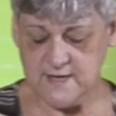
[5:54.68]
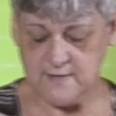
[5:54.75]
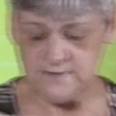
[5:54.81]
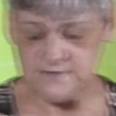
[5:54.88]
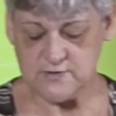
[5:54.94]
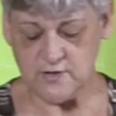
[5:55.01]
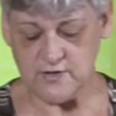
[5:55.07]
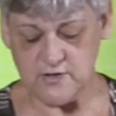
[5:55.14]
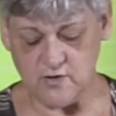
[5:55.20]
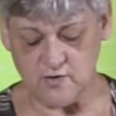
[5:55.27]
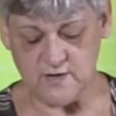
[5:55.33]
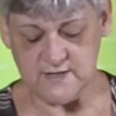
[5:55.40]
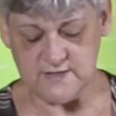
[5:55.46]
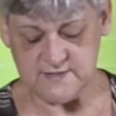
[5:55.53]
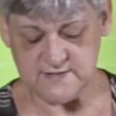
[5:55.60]
now it's got a
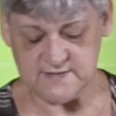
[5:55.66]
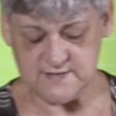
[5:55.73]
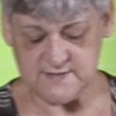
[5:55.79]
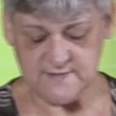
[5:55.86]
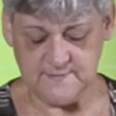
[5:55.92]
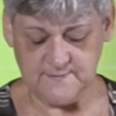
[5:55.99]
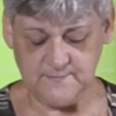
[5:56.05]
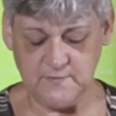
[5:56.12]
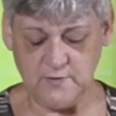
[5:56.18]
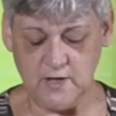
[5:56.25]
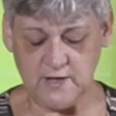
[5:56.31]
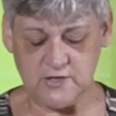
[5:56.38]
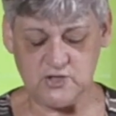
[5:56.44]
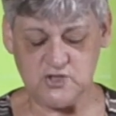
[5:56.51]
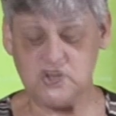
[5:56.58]
nice, sort
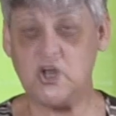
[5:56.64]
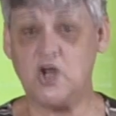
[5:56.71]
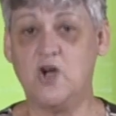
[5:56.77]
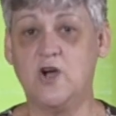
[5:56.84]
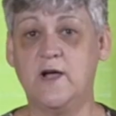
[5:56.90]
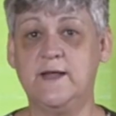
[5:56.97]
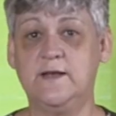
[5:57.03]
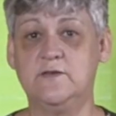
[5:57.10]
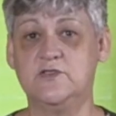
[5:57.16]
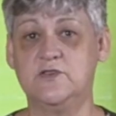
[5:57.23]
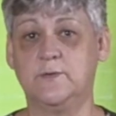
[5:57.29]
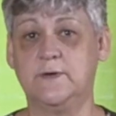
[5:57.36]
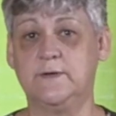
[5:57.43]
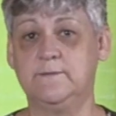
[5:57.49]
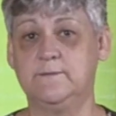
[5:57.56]
of like a shine
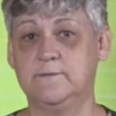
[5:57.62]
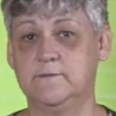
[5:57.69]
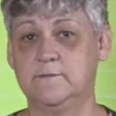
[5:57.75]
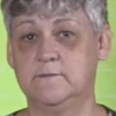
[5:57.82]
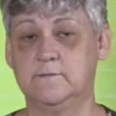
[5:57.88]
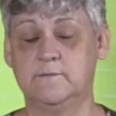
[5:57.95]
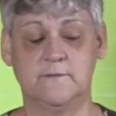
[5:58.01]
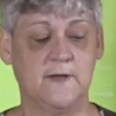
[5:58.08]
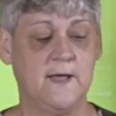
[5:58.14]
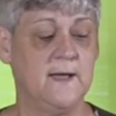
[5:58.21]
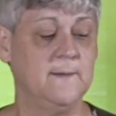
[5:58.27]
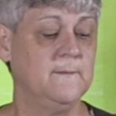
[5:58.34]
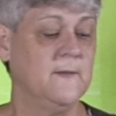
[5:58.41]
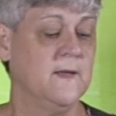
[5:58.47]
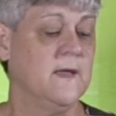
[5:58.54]
to it.
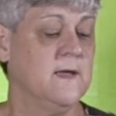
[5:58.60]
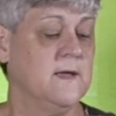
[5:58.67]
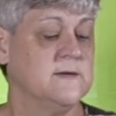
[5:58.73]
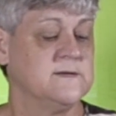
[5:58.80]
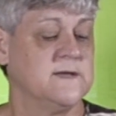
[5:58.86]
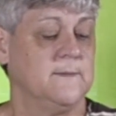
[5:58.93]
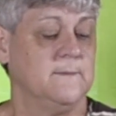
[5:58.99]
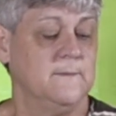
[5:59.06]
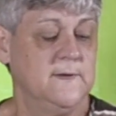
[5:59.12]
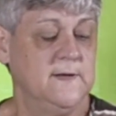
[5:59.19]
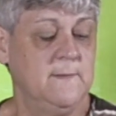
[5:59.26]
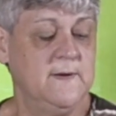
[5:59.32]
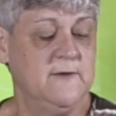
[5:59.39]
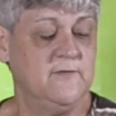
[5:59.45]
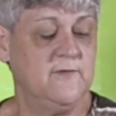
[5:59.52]
Okay, so a little
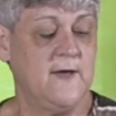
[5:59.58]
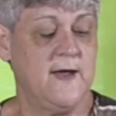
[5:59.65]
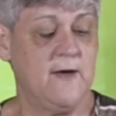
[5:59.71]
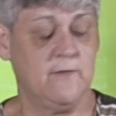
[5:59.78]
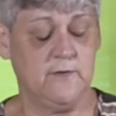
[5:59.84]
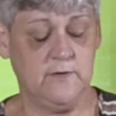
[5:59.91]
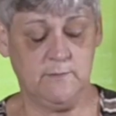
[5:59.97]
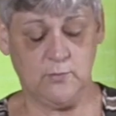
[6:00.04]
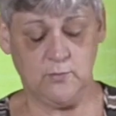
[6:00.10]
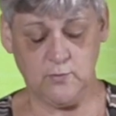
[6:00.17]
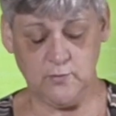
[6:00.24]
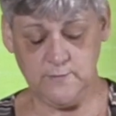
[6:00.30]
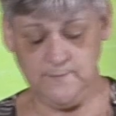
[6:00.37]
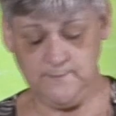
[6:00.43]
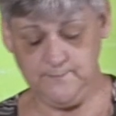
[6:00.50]
bit of flour on the
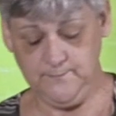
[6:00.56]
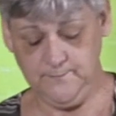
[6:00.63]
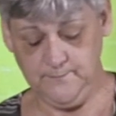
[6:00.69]
board.